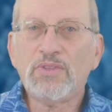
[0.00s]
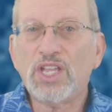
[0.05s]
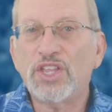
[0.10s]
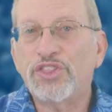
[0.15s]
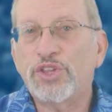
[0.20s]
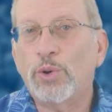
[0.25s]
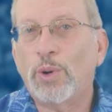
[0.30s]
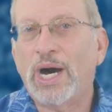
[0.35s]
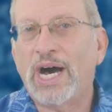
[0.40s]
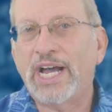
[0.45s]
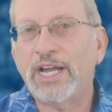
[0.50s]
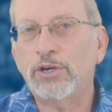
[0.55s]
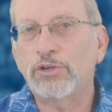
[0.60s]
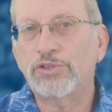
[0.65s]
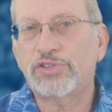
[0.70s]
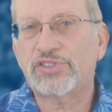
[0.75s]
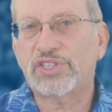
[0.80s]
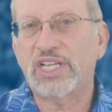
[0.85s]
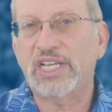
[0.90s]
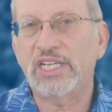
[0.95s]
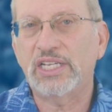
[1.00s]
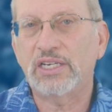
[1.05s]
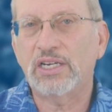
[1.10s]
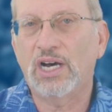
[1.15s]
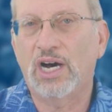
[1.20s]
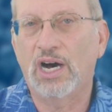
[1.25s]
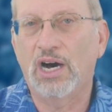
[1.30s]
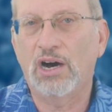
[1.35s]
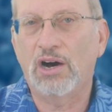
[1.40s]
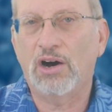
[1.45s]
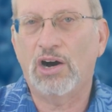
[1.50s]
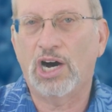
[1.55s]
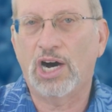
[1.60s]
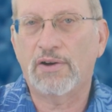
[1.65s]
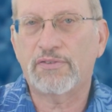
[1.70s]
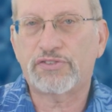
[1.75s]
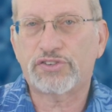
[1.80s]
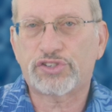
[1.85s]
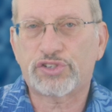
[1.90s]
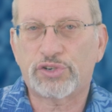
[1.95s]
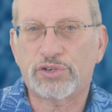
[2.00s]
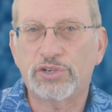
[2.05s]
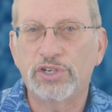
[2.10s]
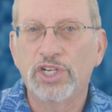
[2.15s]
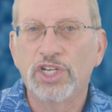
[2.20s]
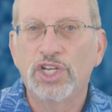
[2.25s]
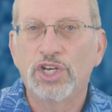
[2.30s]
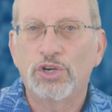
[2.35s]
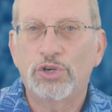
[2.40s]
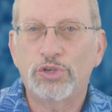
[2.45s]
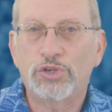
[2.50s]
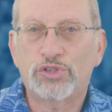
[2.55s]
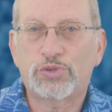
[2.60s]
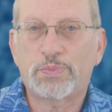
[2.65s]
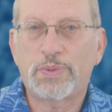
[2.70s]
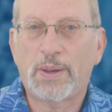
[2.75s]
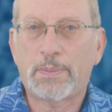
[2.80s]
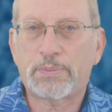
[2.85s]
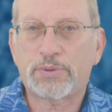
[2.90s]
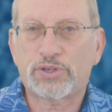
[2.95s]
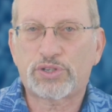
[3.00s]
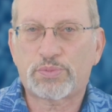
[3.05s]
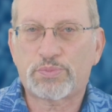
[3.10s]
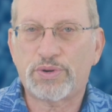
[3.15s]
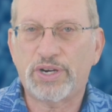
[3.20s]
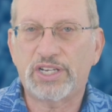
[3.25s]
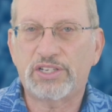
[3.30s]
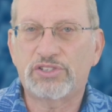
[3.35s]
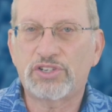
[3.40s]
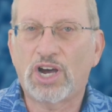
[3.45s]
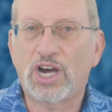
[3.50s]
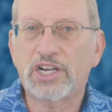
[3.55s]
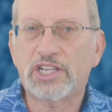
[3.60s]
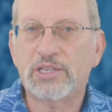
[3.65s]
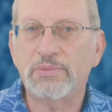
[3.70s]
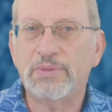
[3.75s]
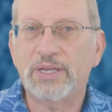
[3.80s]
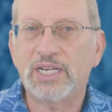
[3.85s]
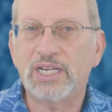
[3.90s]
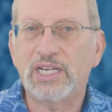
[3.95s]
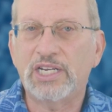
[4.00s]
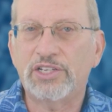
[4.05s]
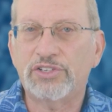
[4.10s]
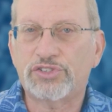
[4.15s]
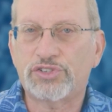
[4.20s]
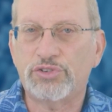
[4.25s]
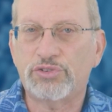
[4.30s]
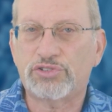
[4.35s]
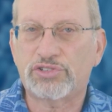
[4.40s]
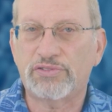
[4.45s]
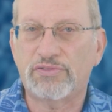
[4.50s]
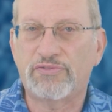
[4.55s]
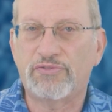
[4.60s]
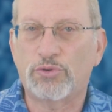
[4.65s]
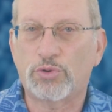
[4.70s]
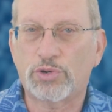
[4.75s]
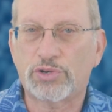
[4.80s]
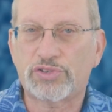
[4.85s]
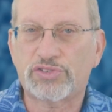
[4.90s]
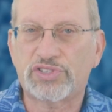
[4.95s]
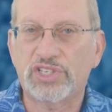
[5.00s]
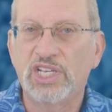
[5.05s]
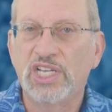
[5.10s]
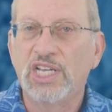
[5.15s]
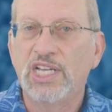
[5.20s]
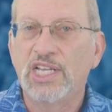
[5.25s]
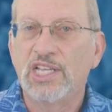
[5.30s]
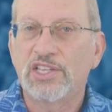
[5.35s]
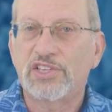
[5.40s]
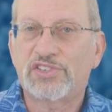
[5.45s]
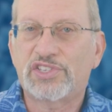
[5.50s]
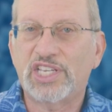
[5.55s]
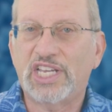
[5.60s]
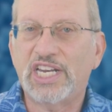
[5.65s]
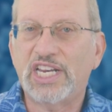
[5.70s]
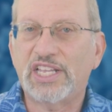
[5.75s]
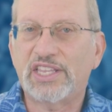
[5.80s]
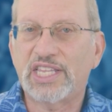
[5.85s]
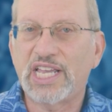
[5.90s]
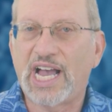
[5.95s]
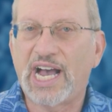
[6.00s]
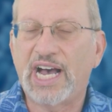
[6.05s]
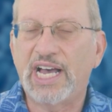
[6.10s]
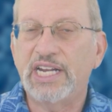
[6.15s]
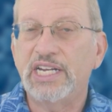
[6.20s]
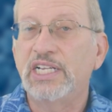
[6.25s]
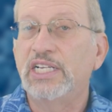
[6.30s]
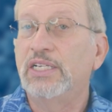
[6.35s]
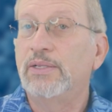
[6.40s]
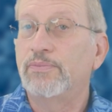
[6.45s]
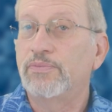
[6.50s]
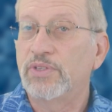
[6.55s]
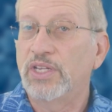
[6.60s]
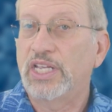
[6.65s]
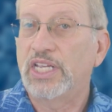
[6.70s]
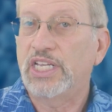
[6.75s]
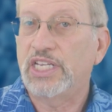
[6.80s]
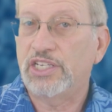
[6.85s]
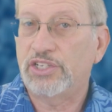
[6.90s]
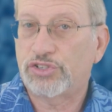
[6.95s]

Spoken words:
The Ohio State officer who used pepper spray documented his use of force, stating that he